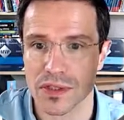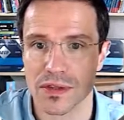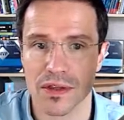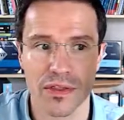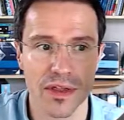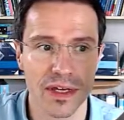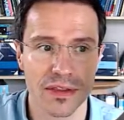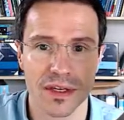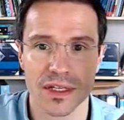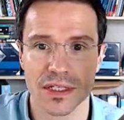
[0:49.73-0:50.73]
the thing
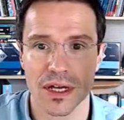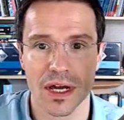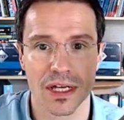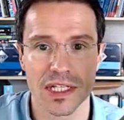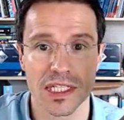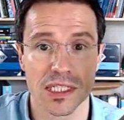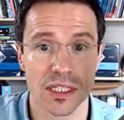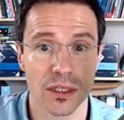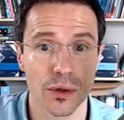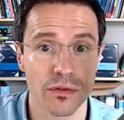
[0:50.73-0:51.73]
that I guess a
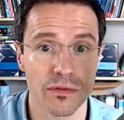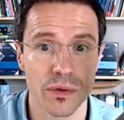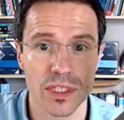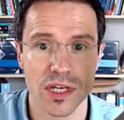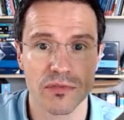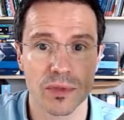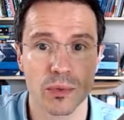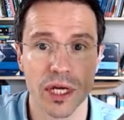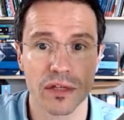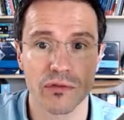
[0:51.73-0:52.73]
lot of folks have been
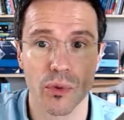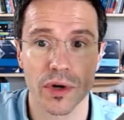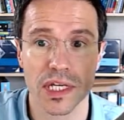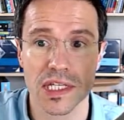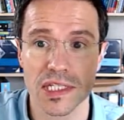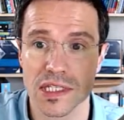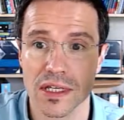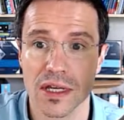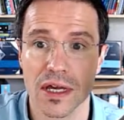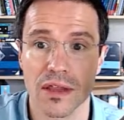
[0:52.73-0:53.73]
waiting for is
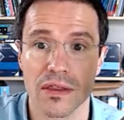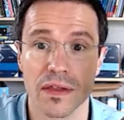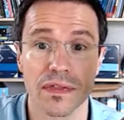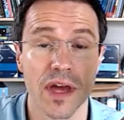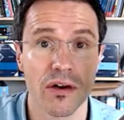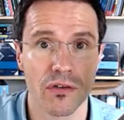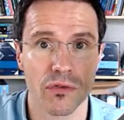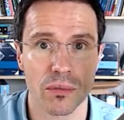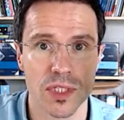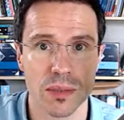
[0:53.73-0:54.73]
the
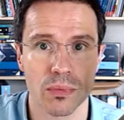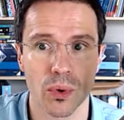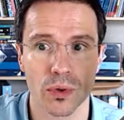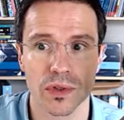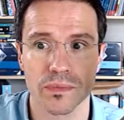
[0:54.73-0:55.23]
Terraform support.